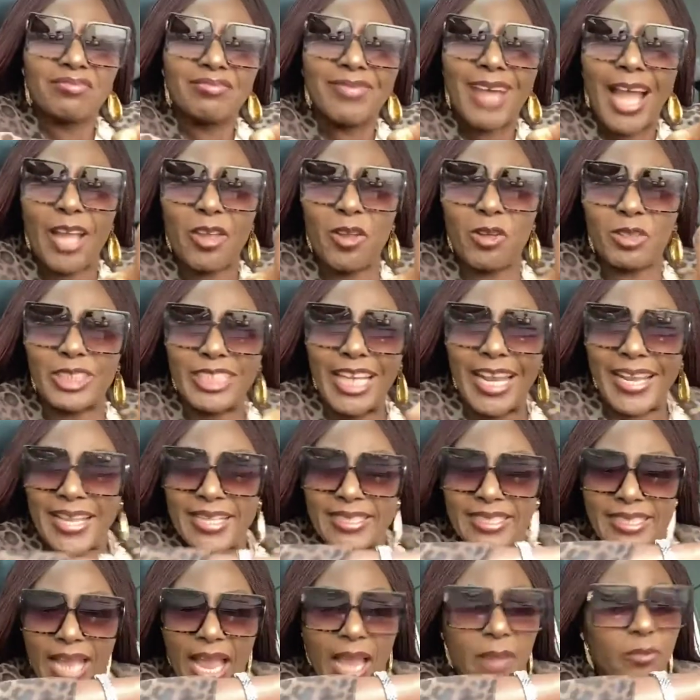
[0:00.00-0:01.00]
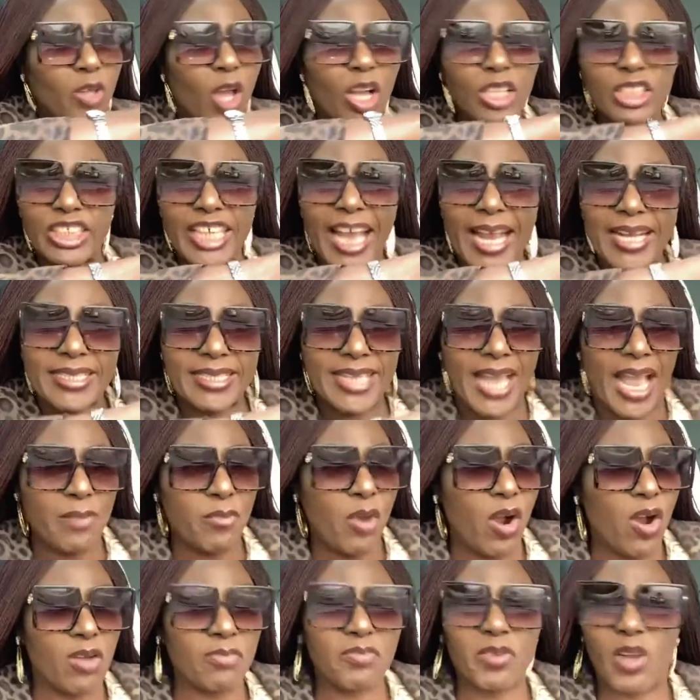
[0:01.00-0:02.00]
Are you checking time? Don't check time,
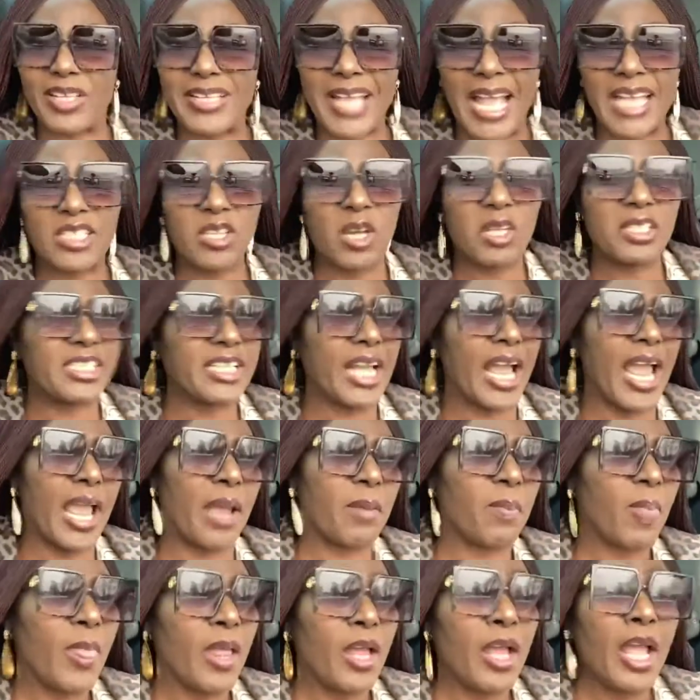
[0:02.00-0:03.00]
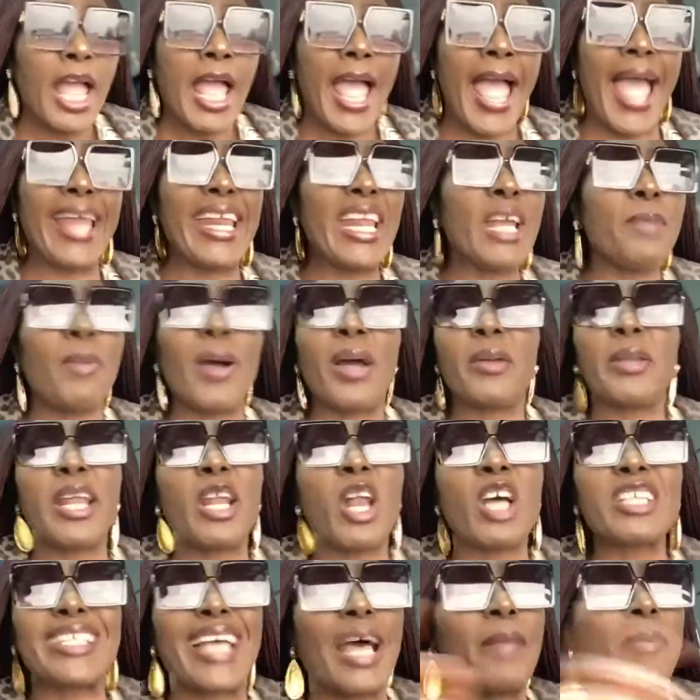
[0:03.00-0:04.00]
oh, because there's no time. Anybody
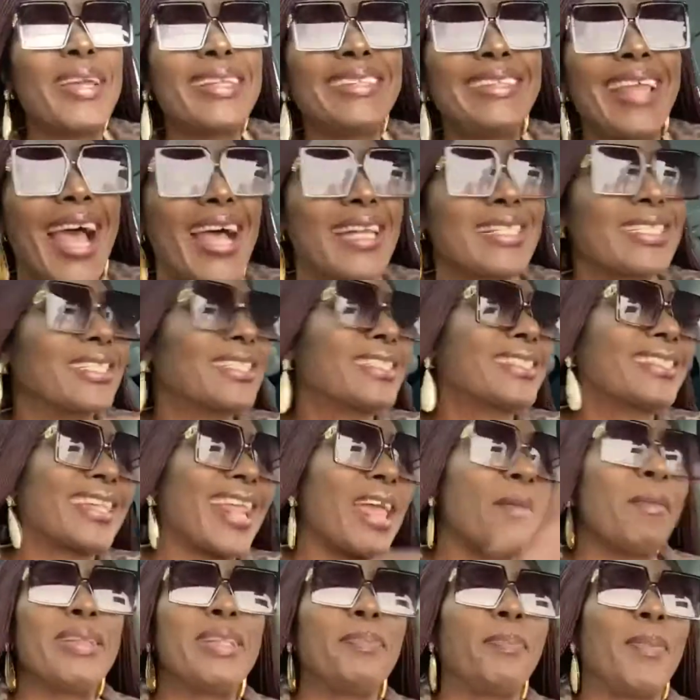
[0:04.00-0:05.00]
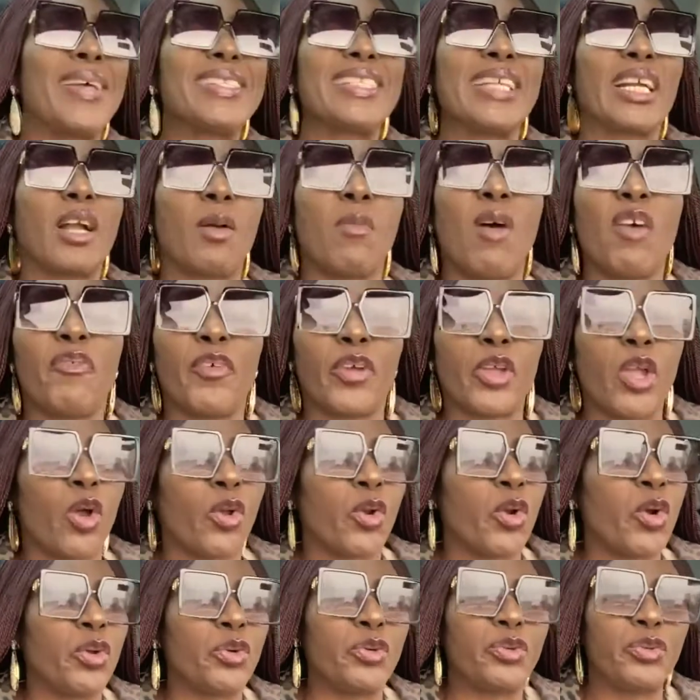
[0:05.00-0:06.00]
knows how to dance? Tell me the person come up for your
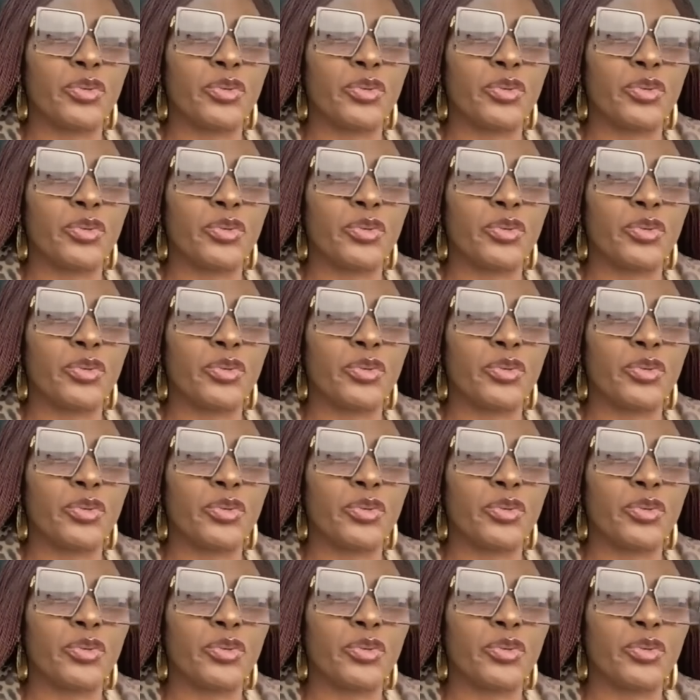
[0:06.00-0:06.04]
road.